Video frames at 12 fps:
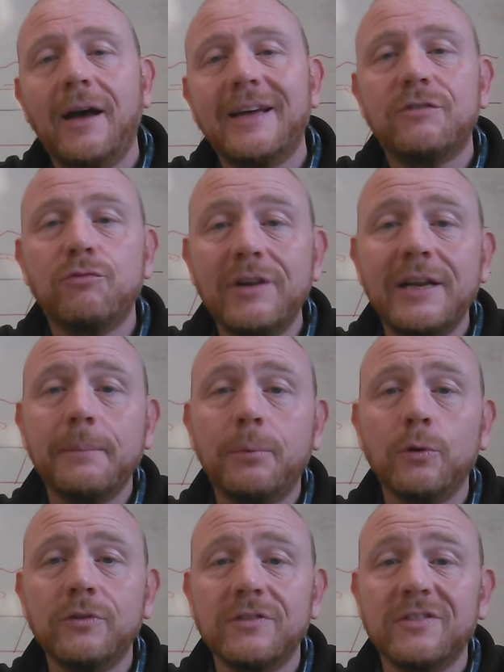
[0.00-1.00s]
it's really
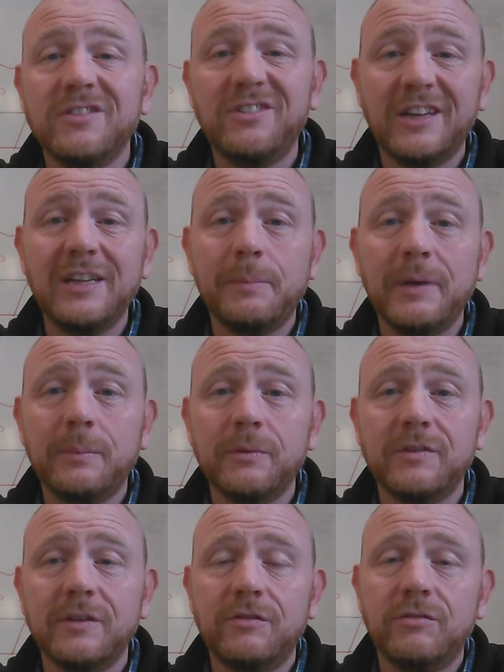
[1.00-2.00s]
important to study
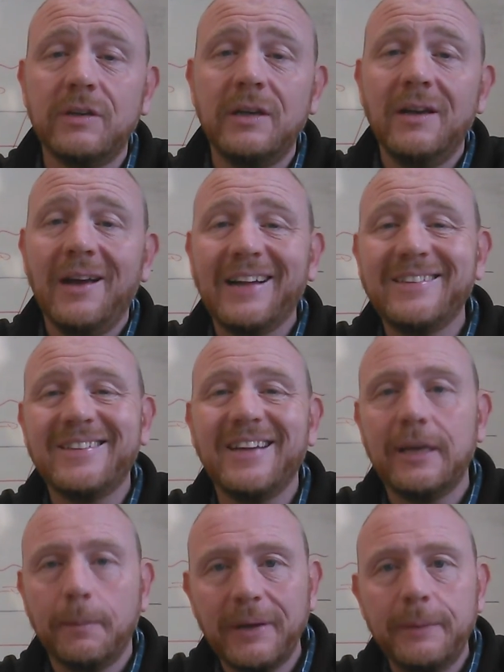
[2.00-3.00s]
people's history and to
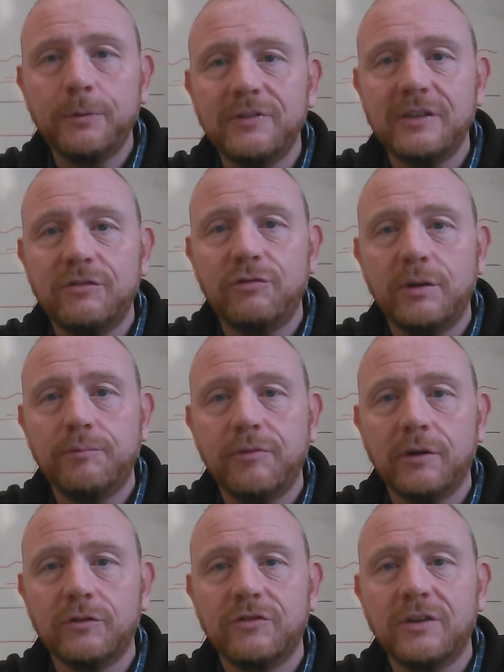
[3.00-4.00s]
take a people's history
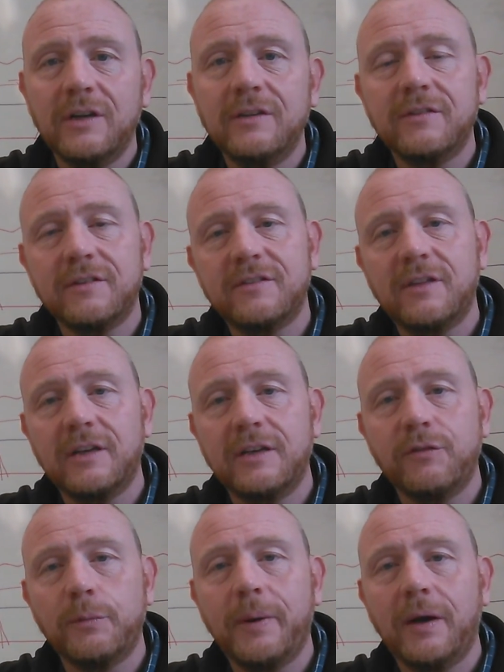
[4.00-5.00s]
approach to the study of
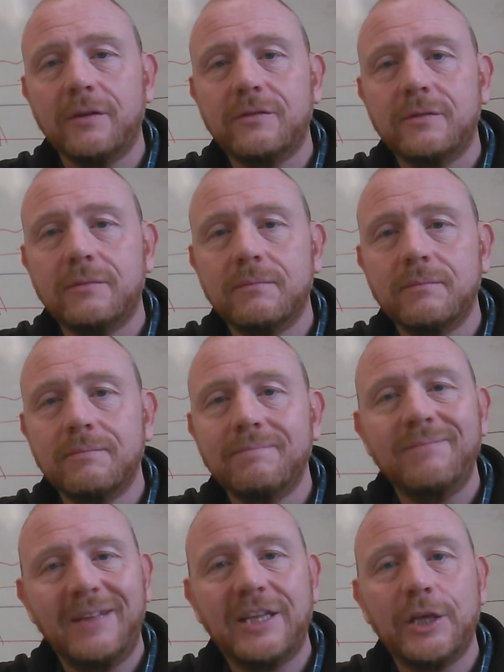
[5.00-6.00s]
the past.
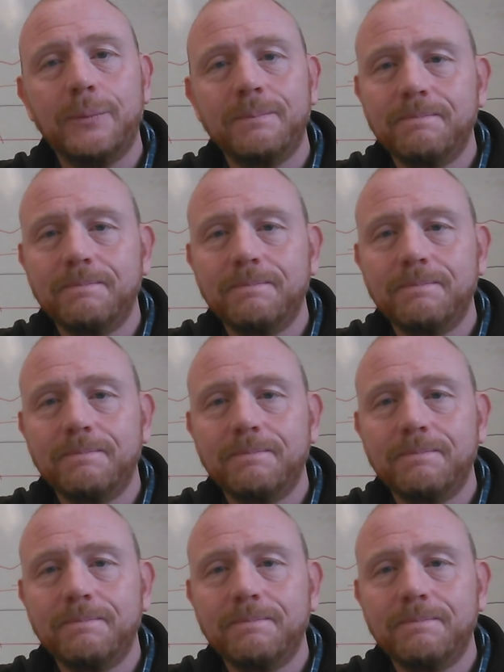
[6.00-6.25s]
Thank you.